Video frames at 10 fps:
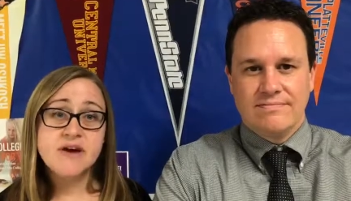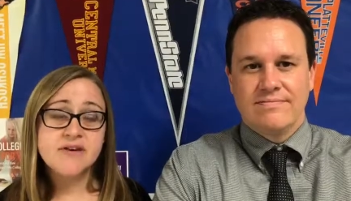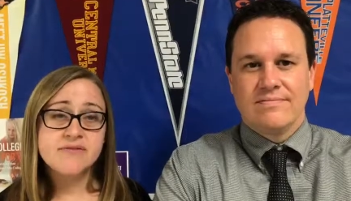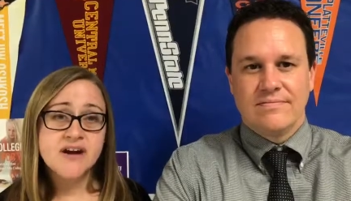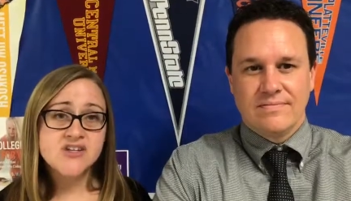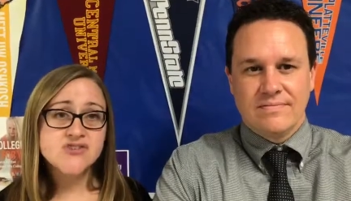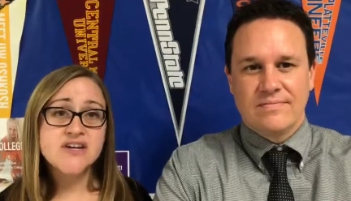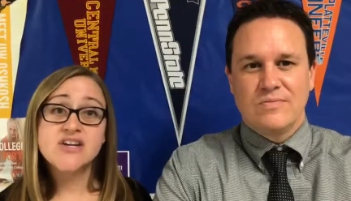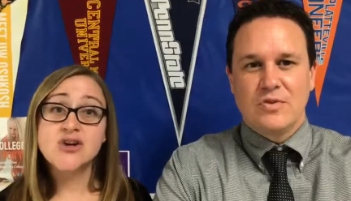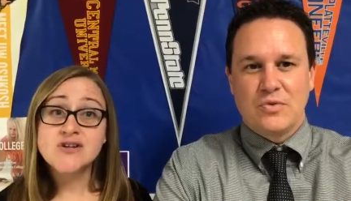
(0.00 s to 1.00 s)

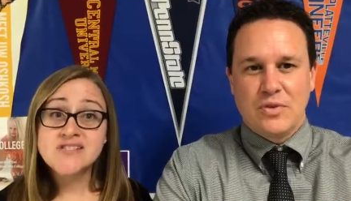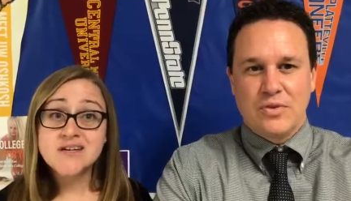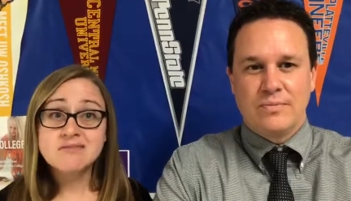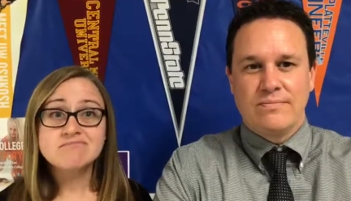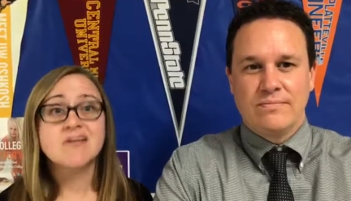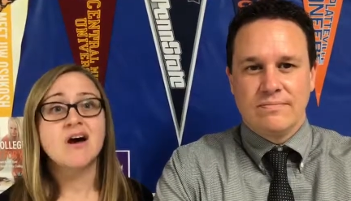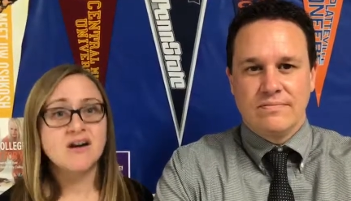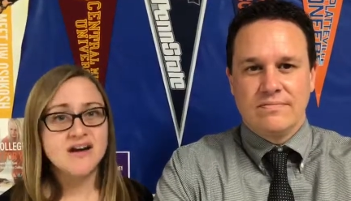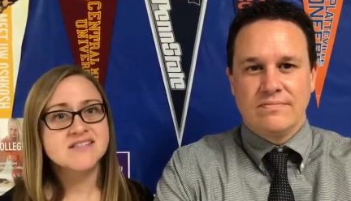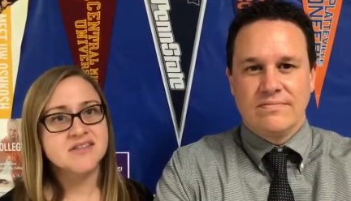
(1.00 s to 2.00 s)
Speaker 1: manufacturing, nursing,
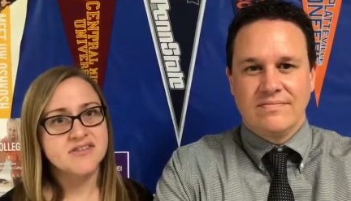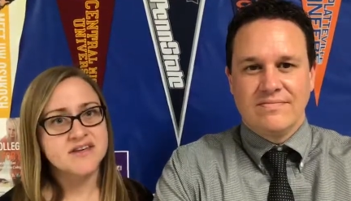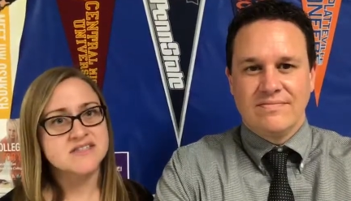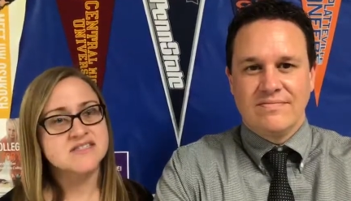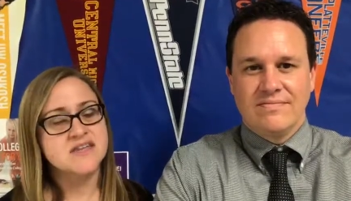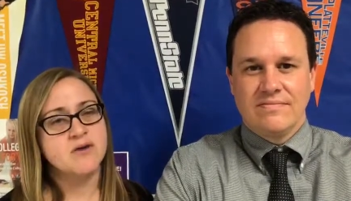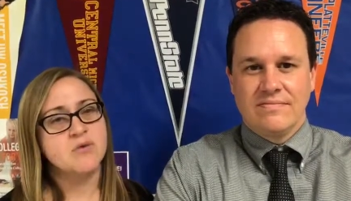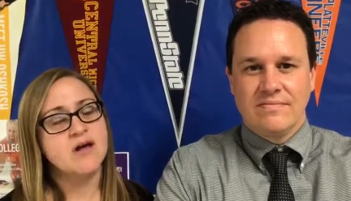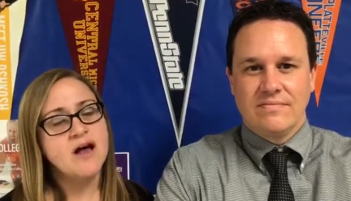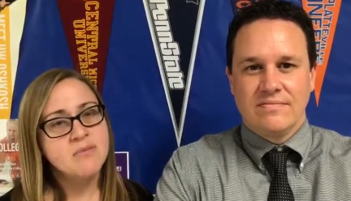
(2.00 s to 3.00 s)
all kinds of things that
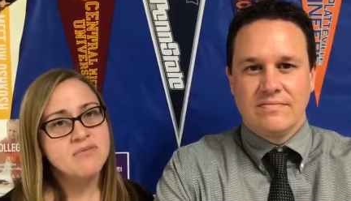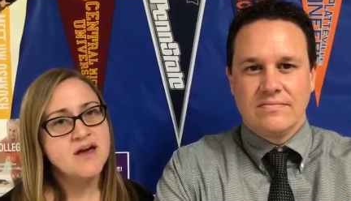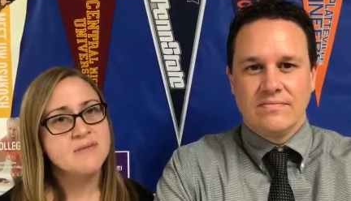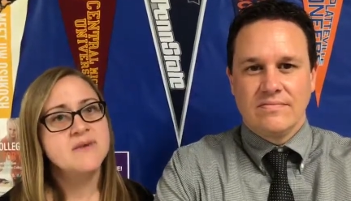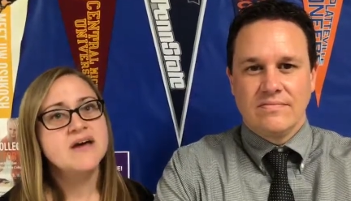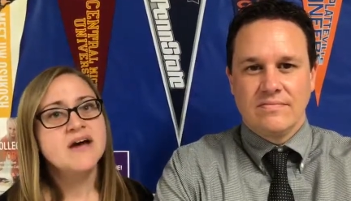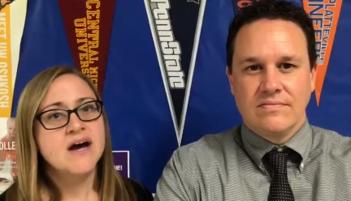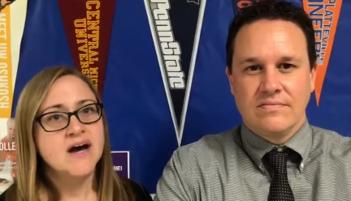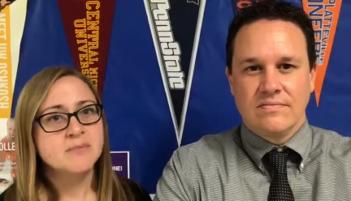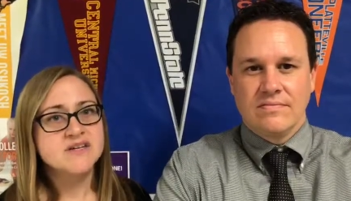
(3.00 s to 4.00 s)
will help them
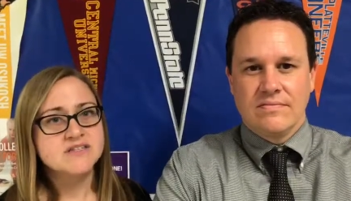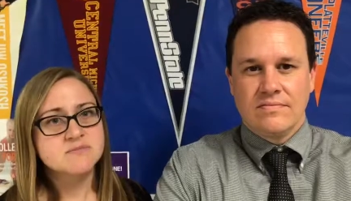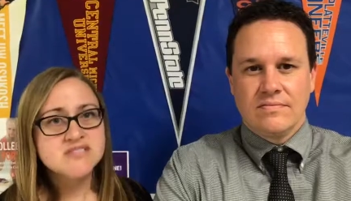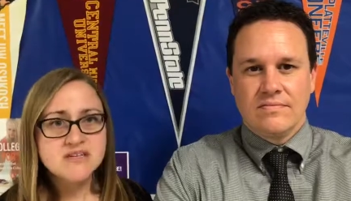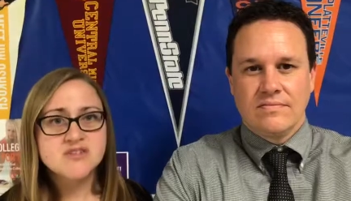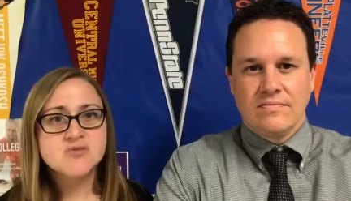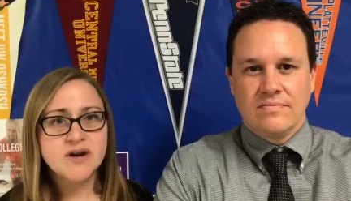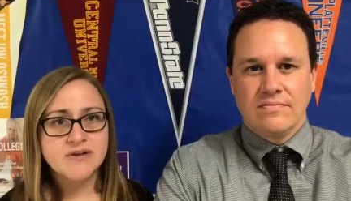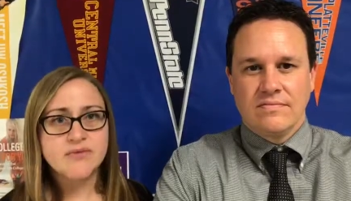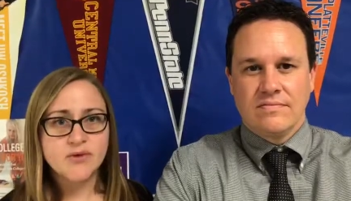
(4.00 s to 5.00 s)
um, get some skills
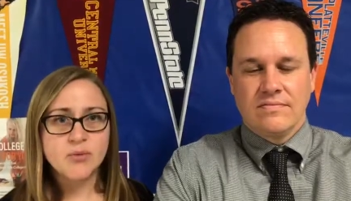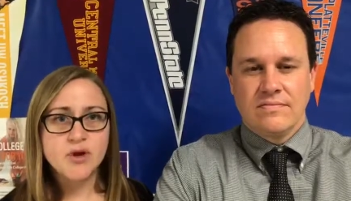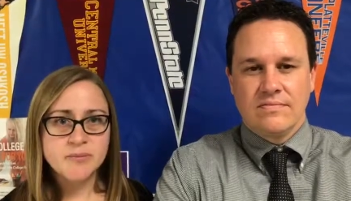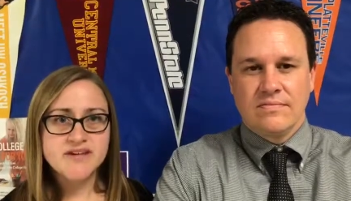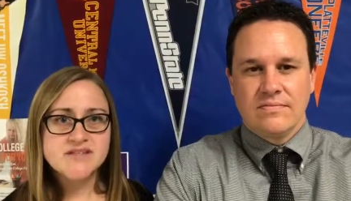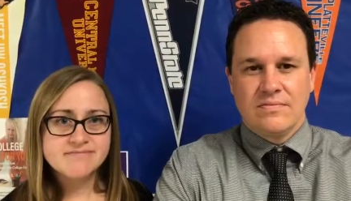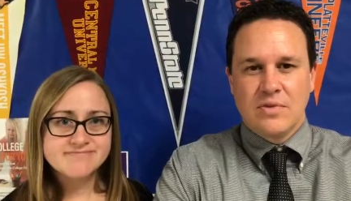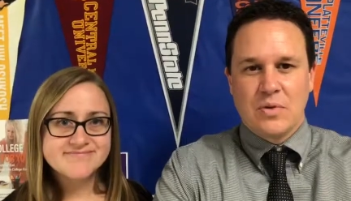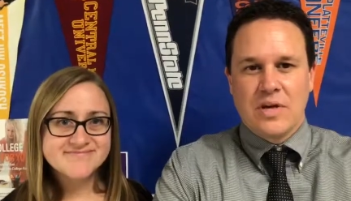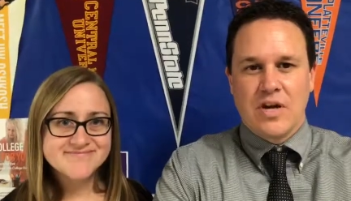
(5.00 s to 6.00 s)
ready for the workplace.
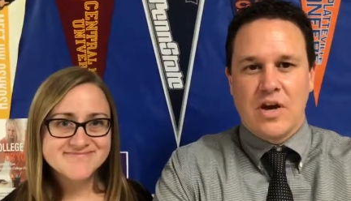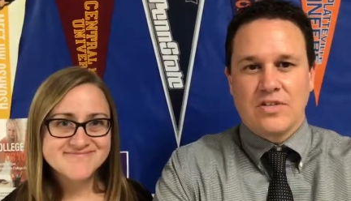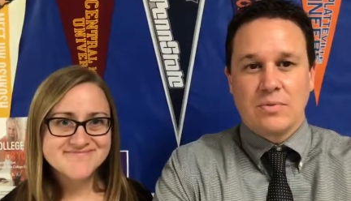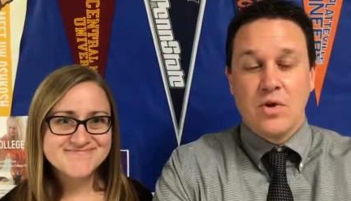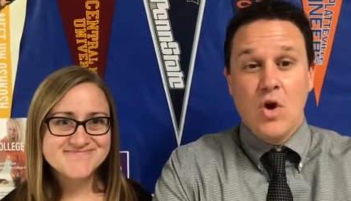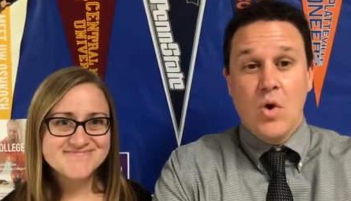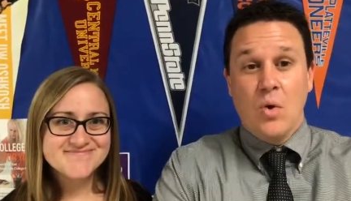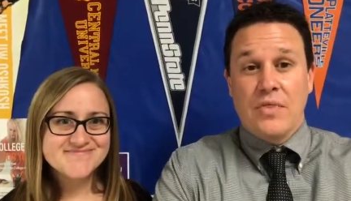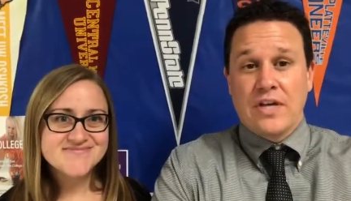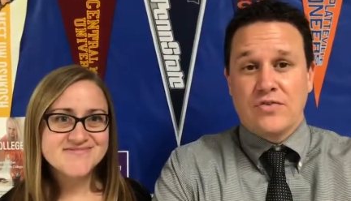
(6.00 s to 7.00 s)
Speaker 2: Okay, awesome.
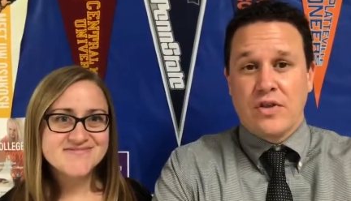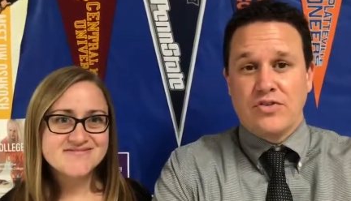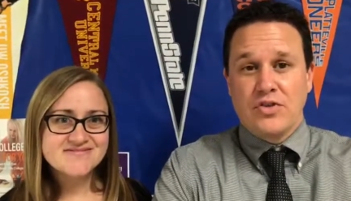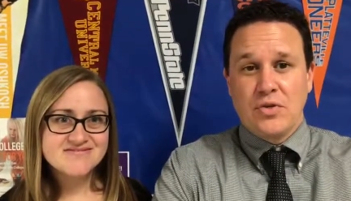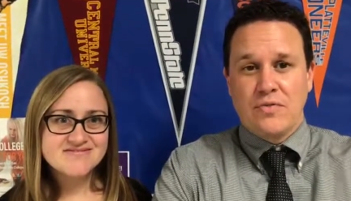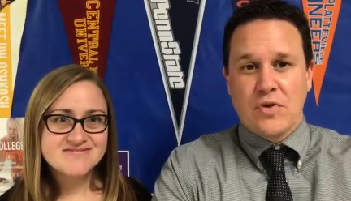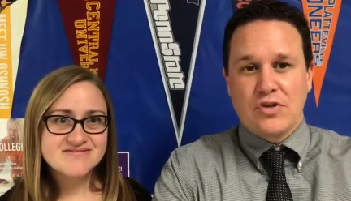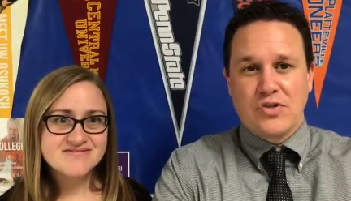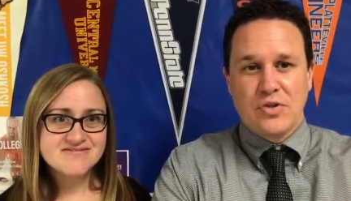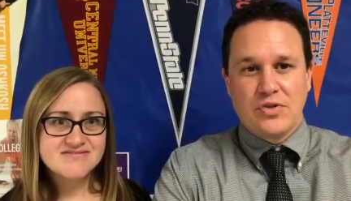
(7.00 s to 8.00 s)
Well, thanks for all that you do for
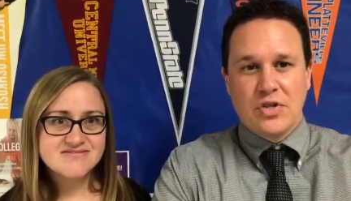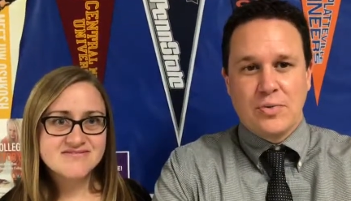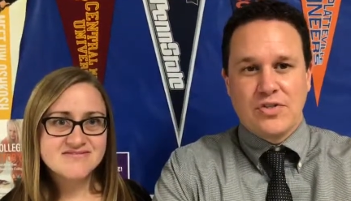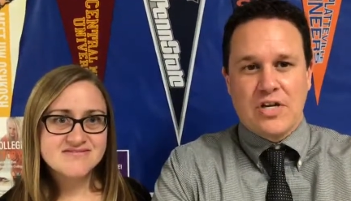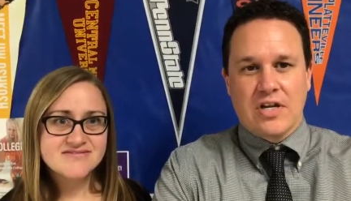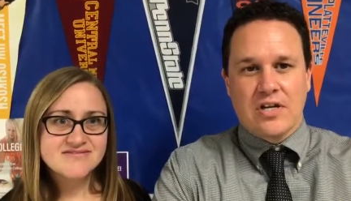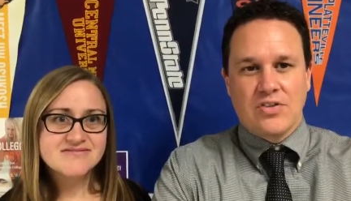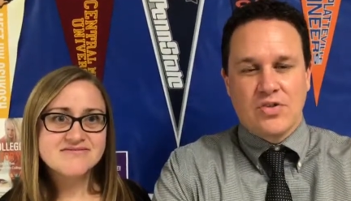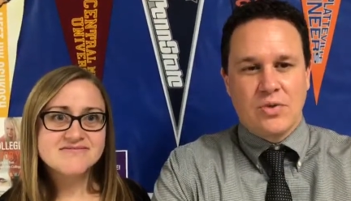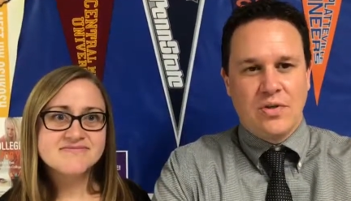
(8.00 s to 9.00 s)
our students here at Woodstock High
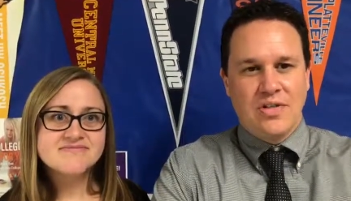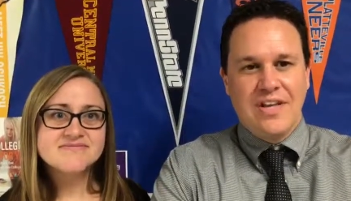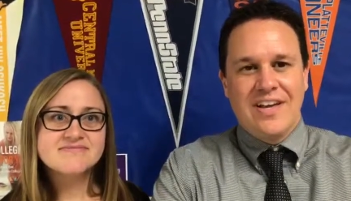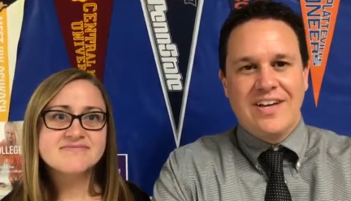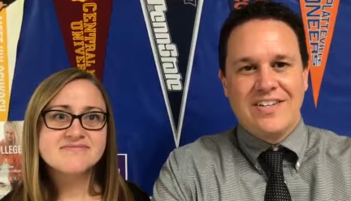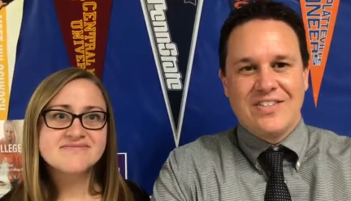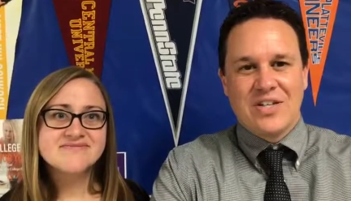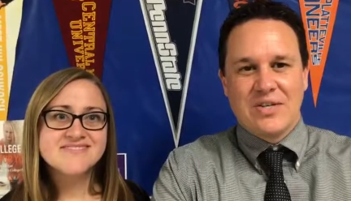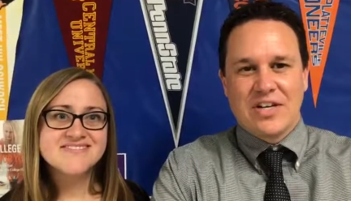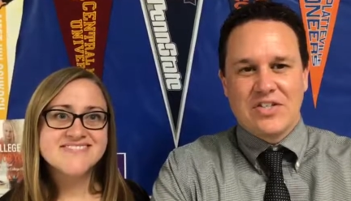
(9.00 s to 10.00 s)
School. And
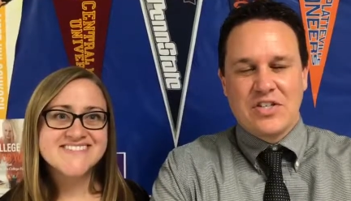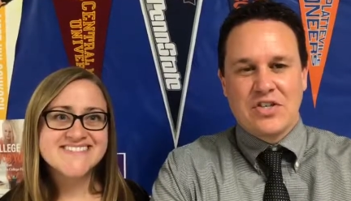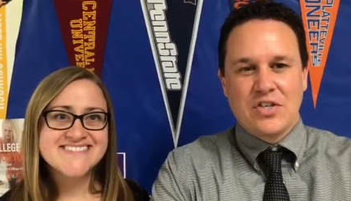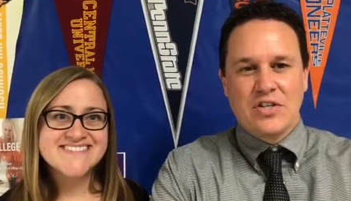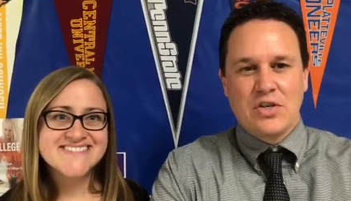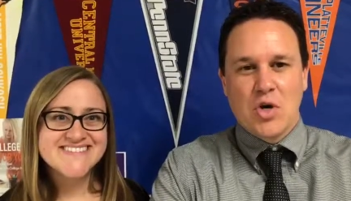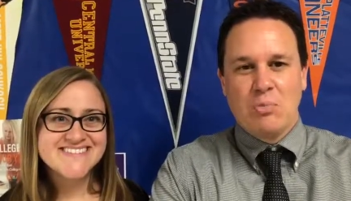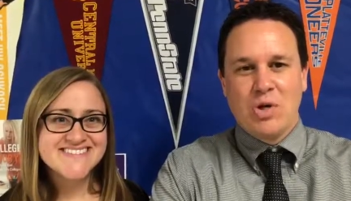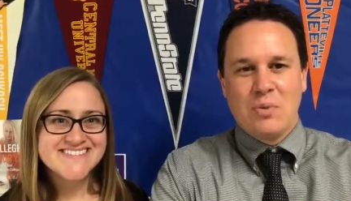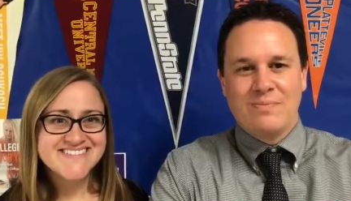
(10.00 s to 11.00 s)
until our next edition, go
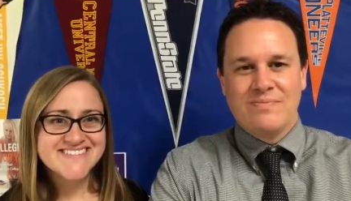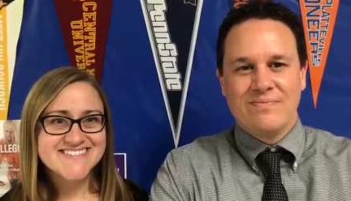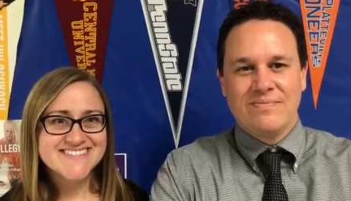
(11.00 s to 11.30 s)
blue.